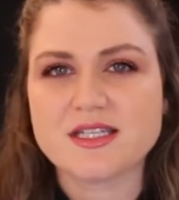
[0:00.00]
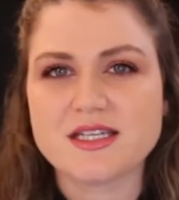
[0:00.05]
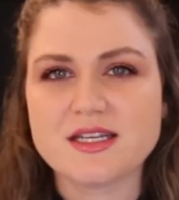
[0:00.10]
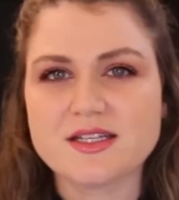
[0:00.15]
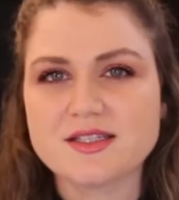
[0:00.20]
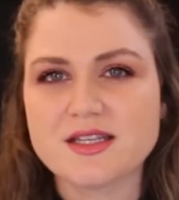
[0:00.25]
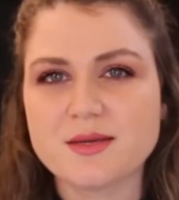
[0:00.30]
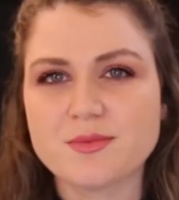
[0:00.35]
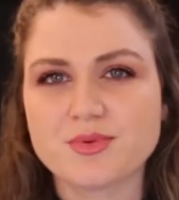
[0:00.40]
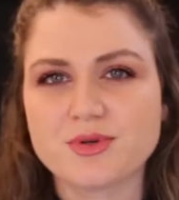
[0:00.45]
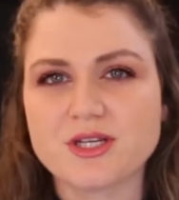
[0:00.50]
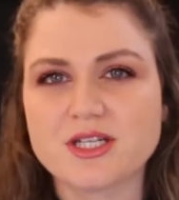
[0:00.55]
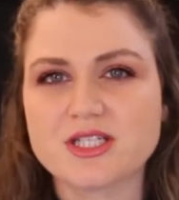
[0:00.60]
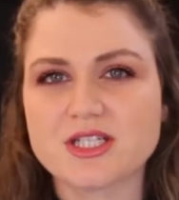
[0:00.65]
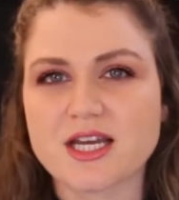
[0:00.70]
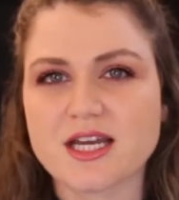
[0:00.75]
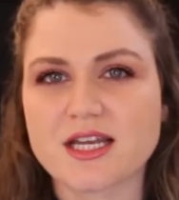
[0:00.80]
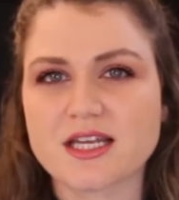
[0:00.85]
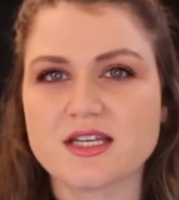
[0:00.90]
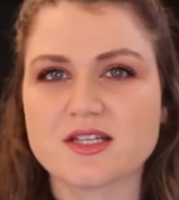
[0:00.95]
TSA
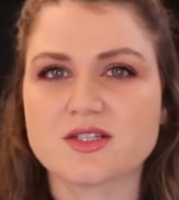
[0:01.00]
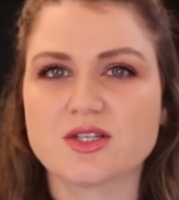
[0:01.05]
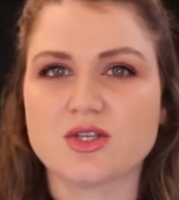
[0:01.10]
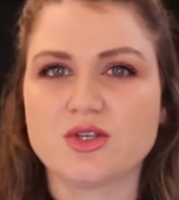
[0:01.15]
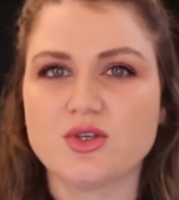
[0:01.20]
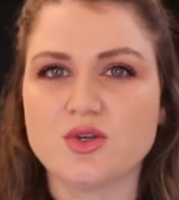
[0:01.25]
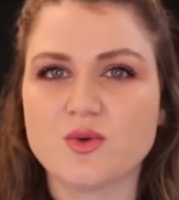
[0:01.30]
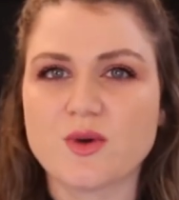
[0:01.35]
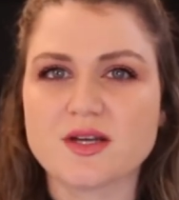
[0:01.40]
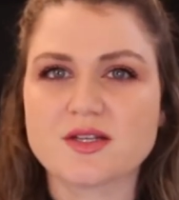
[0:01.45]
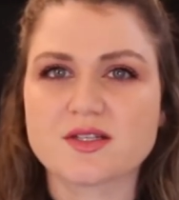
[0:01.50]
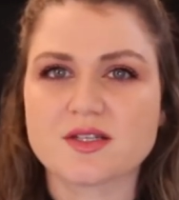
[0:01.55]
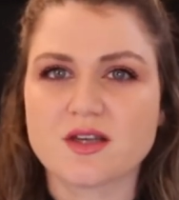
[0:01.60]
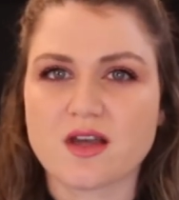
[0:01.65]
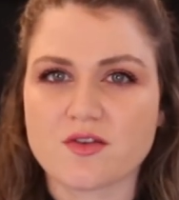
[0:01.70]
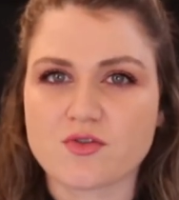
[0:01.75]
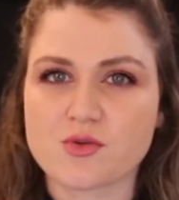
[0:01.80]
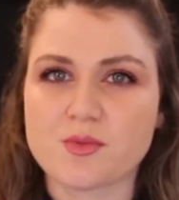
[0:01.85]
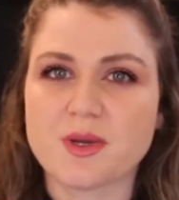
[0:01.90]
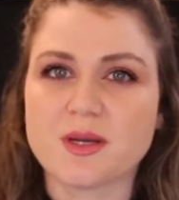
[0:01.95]
PreCheck is a US
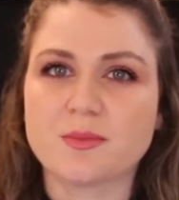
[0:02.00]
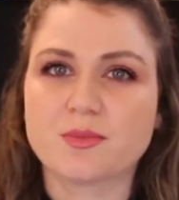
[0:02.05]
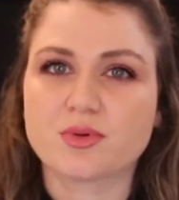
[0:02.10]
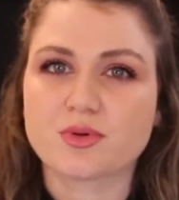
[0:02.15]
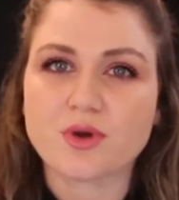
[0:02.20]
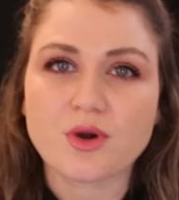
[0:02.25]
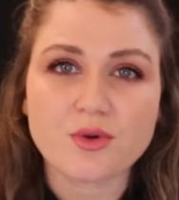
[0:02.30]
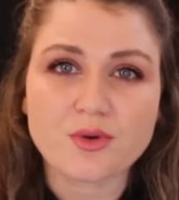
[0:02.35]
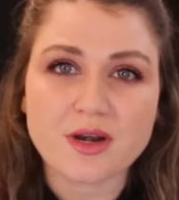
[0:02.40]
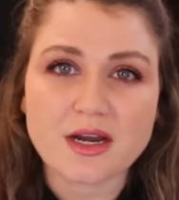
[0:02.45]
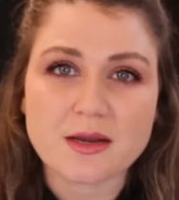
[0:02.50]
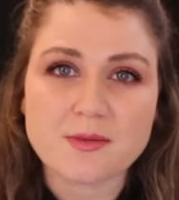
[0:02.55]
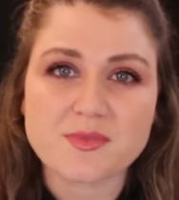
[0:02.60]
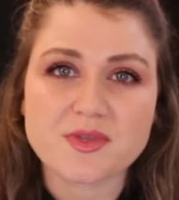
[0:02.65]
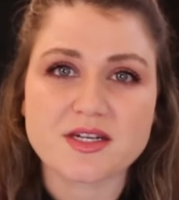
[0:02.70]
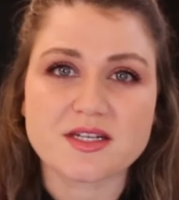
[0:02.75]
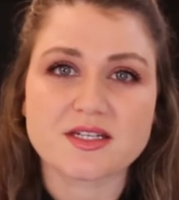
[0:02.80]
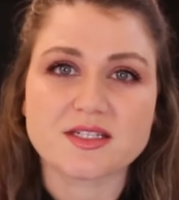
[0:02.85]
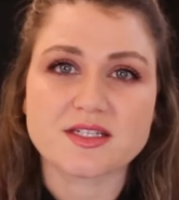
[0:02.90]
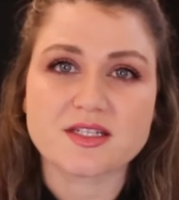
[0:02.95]
government program
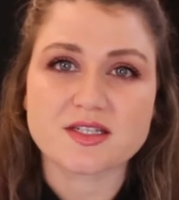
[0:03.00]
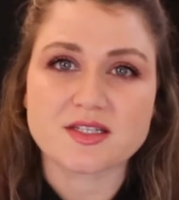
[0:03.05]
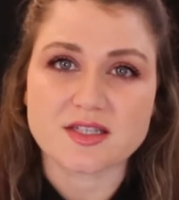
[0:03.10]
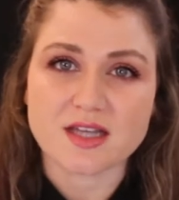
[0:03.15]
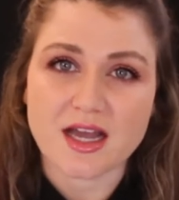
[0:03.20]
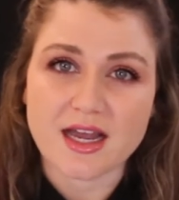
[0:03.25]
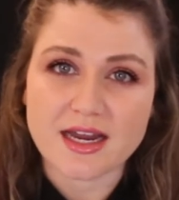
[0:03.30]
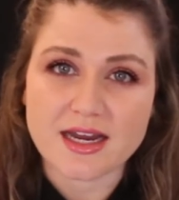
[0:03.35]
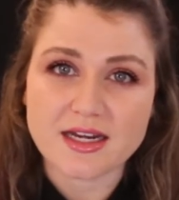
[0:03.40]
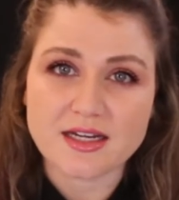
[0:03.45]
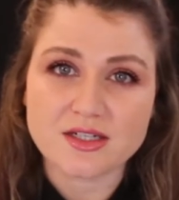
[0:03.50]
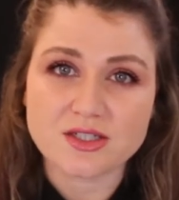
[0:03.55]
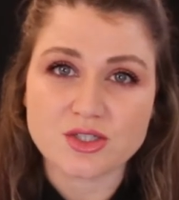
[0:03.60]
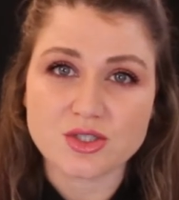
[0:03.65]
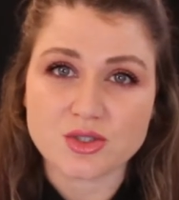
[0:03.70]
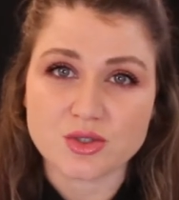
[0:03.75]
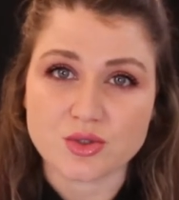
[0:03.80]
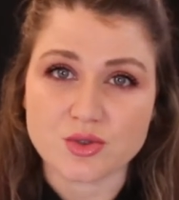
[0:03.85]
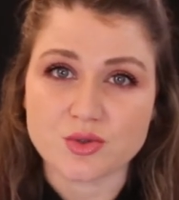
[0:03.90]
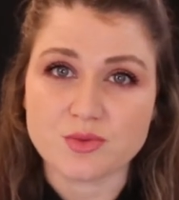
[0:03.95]
that is designed
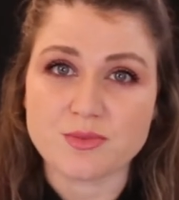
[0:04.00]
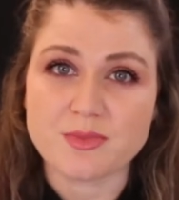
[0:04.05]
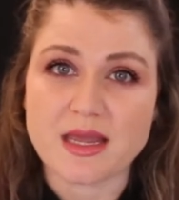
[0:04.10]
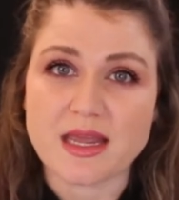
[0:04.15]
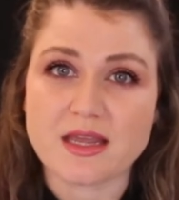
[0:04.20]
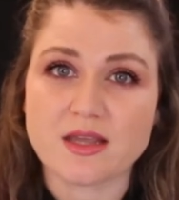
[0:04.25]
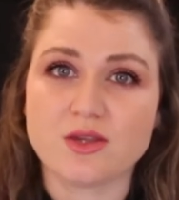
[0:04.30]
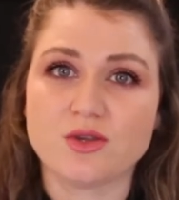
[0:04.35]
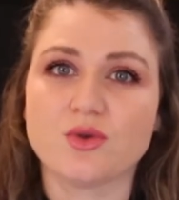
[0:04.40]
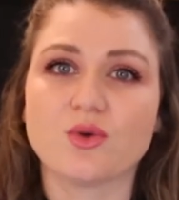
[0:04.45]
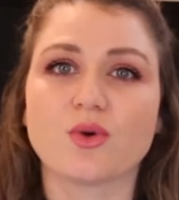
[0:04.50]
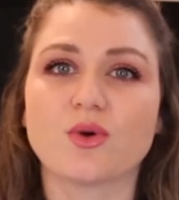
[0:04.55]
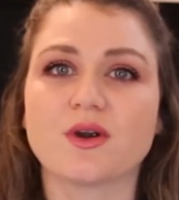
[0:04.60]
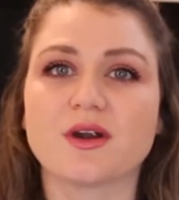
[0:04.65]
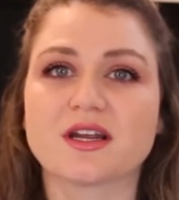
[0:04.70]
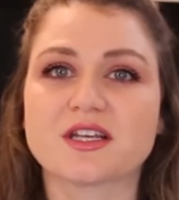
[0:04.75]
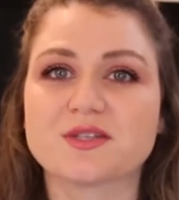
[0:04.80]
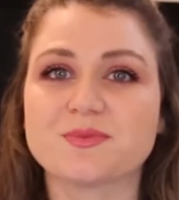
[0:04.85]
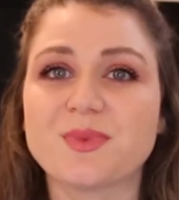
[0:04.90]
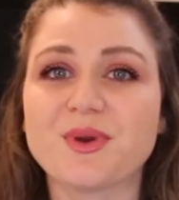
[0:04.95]
to make
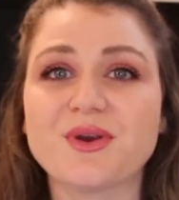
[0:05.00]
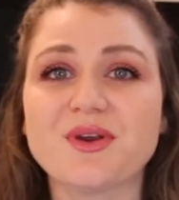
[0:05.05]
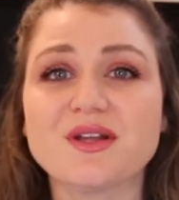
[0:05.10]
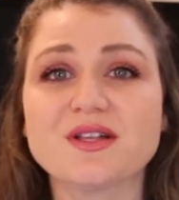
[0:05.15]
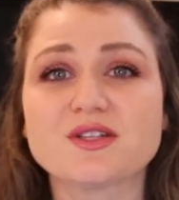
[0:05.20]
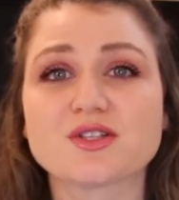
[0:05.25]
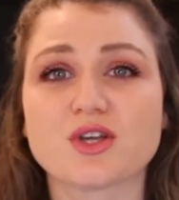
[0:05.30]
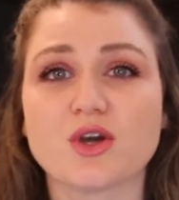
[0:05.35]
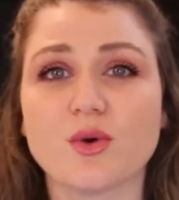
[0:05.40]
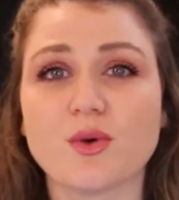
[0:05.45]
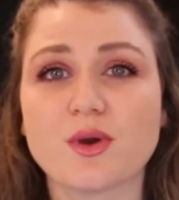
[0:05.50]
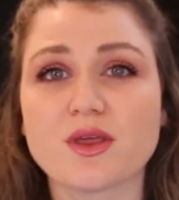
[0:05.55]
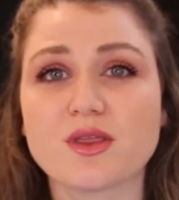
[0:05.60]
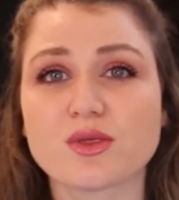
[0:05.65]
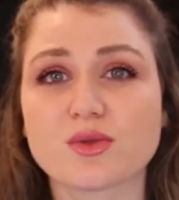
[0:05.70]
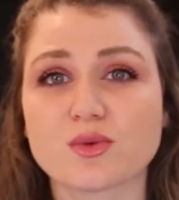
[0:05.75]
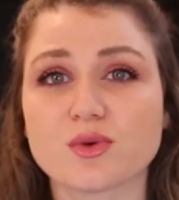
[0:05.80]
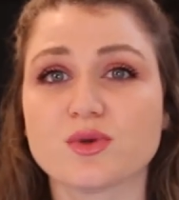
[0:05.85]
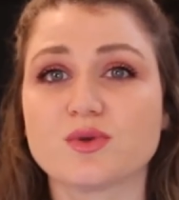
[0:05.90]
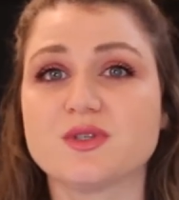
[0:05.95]
your experience going
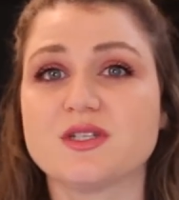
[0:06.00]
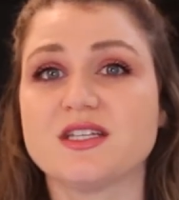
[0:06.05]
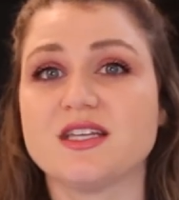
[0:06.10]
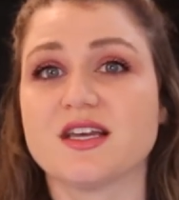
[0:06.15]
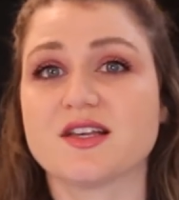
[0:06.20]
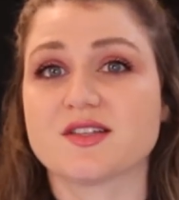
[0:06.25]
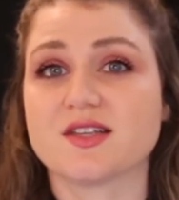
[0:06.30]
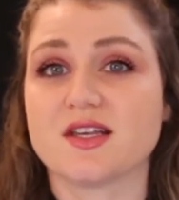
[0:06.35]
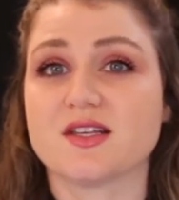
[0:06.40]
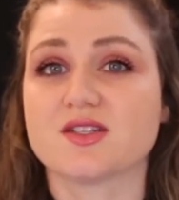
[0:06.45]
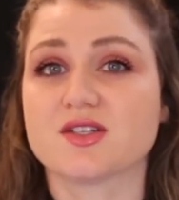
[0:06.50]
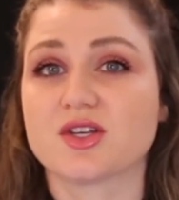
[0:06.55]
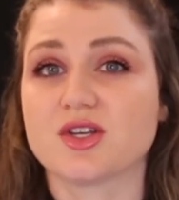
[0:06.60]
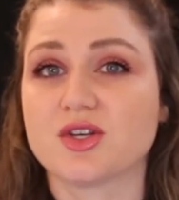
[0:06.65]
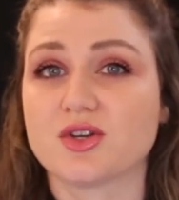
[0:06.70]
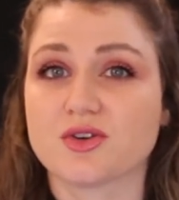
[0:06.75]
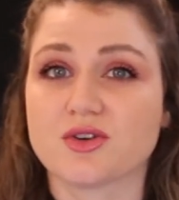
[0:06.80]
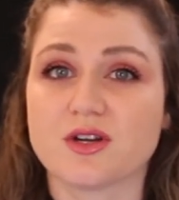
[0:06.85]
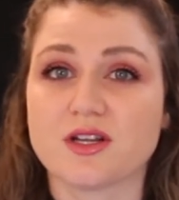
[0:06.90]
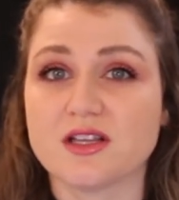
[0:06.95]
through TSA
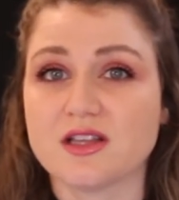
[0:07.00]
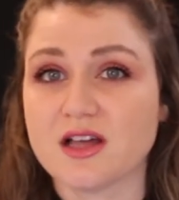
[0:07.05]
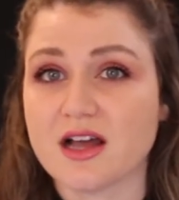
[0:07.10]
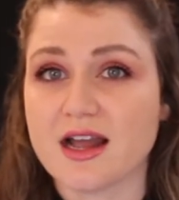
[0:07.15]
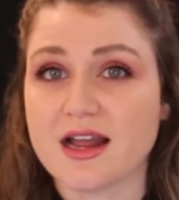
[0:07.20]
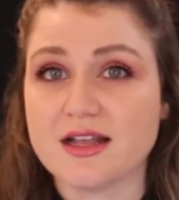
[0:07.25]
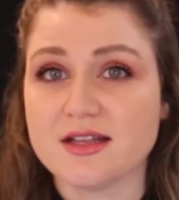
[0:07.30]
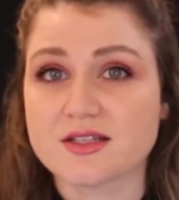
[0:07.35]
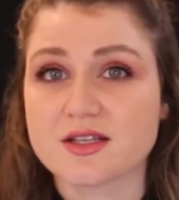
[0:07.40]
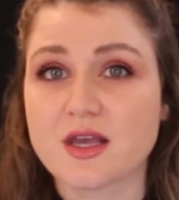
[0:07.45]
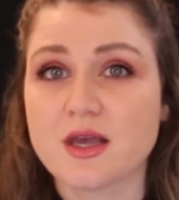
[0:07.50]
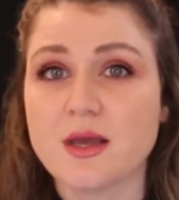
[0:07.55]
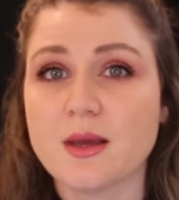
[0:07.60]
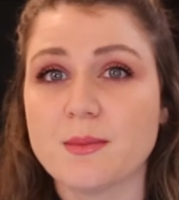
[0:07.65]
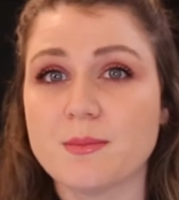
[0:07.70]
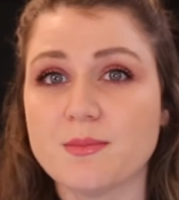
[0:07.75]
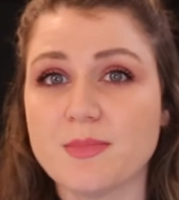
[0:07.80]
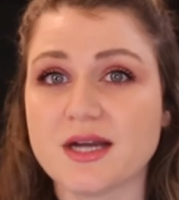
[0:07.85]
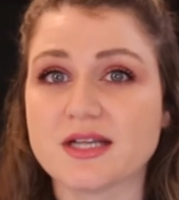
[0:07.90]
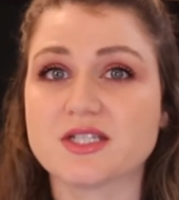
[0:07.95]
security lines
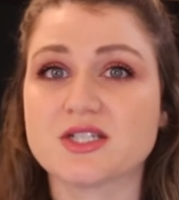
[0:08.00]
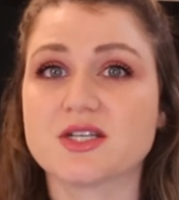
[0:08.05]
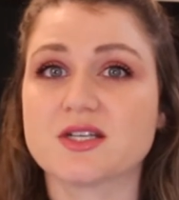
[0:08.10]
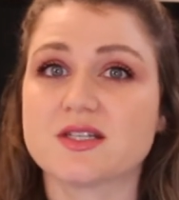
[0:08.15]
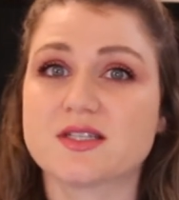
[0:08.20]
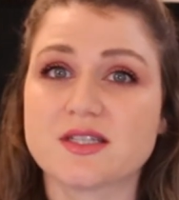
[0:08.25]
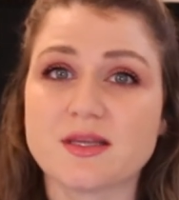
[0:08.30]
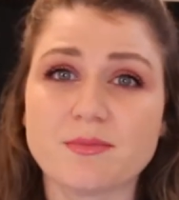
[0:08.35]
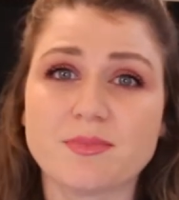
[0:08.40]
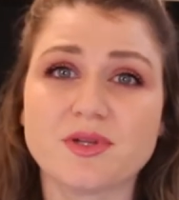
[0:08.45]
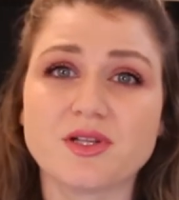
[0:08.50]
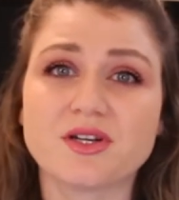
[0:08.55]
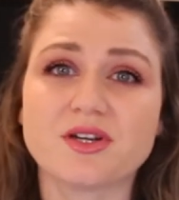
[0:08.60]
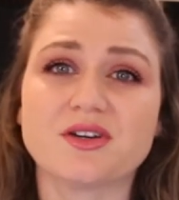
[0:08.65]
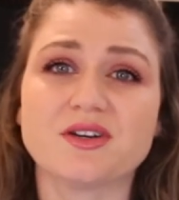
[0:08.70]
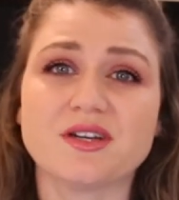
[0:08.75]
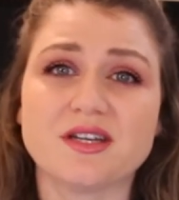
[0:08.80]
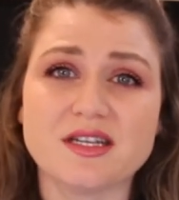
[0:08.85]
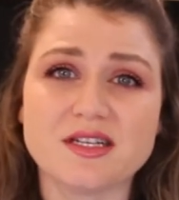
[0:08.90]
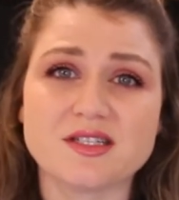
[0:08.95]
much
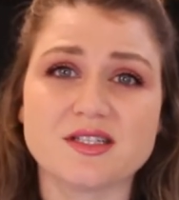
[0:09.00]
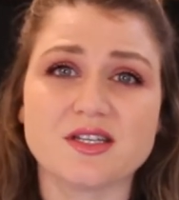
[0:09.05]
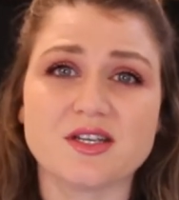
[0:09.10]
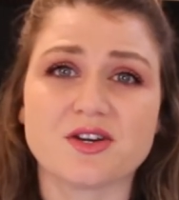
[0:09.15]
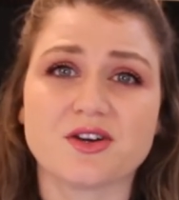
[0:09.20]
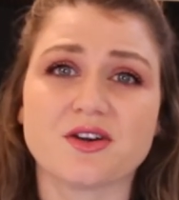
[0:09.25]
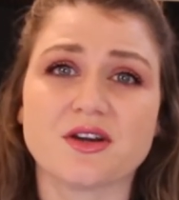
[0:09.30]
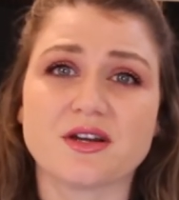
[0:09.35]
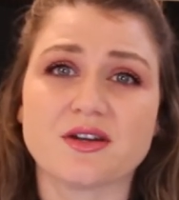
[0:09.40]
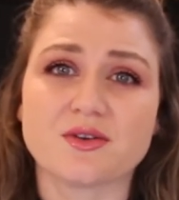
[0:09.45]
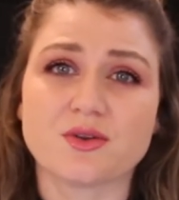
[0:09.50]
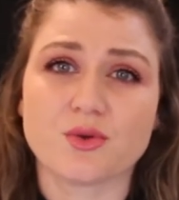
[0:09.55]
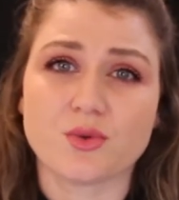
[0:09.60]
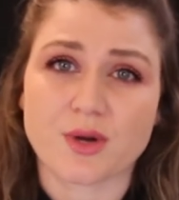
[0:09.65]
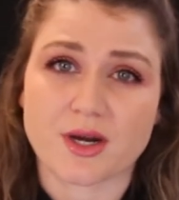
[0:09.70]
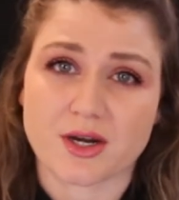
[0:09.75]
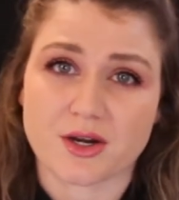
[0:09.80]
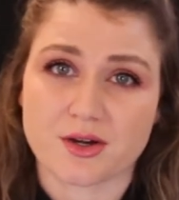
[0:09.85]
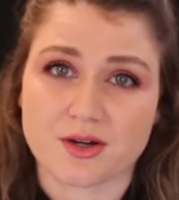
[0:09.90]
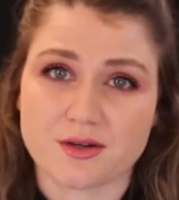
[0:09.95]
simpler, easier, and
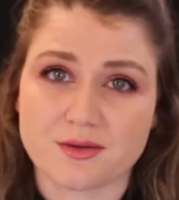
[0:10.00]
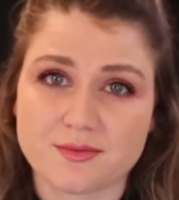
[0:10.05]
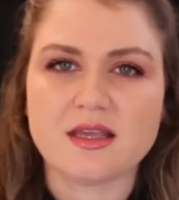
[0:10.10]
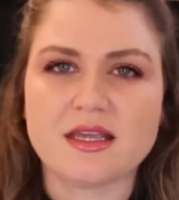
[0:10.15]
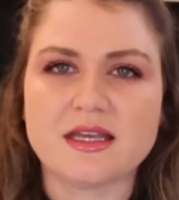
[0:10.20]
quicker.